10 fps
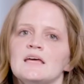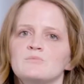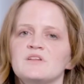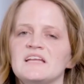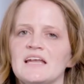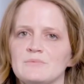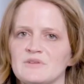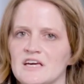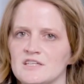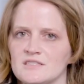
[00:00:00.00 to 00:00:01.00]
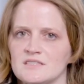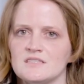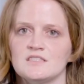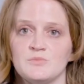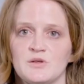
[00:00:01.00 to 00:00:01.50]
Completed
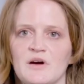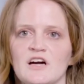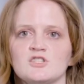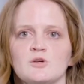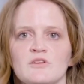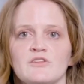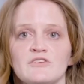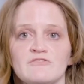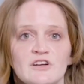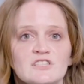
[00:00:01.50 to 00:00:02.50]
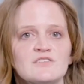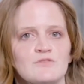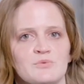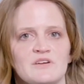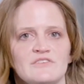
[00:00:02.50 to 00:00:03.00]
applications submitted by October 31st of
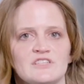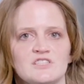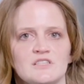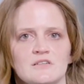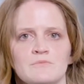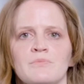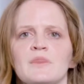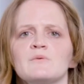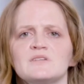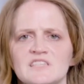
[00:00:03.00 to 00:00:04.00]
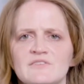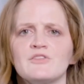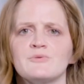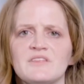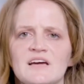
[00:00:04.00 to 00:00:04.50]
the previous year receive
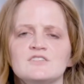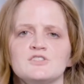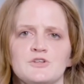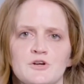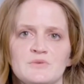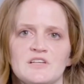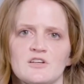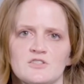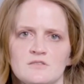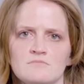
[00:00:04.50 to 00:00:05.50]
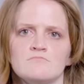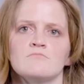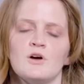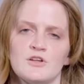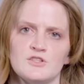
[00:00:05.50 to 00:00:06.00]
a 3,000 euro reduction
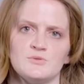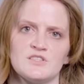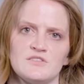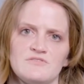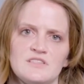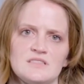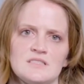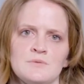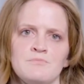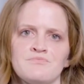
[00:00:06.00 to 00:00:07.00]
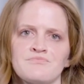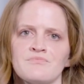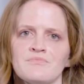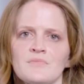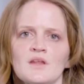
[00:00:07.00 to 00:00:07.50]
on the tuition fees.
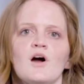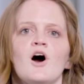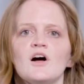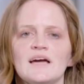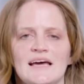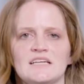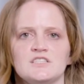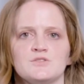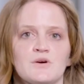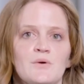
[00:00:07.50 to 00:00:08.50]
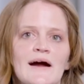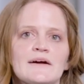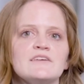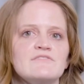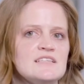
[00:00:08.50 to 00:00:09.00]
All candidates
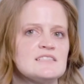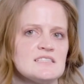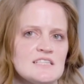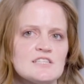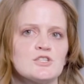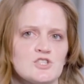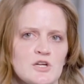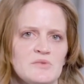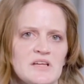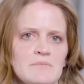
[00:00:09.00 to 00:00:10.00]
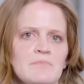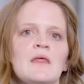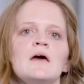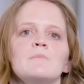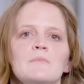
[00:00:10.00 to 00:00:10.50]
requiring a visa to enter Germany
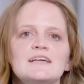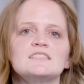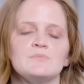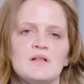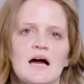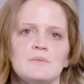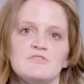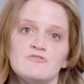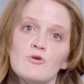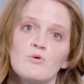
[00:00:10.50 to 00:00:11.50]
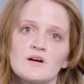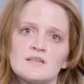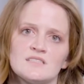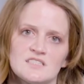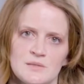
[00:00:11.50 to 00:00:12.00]
must apply
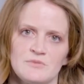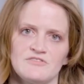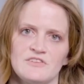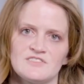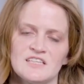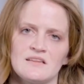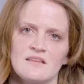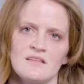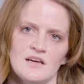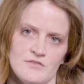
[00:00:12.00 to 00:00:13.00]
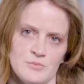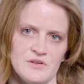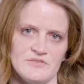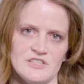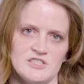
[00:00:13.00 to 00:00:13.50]
before December 15th of the
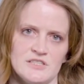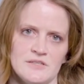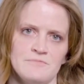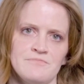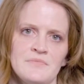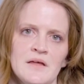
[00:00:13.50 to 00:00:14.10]
previous year.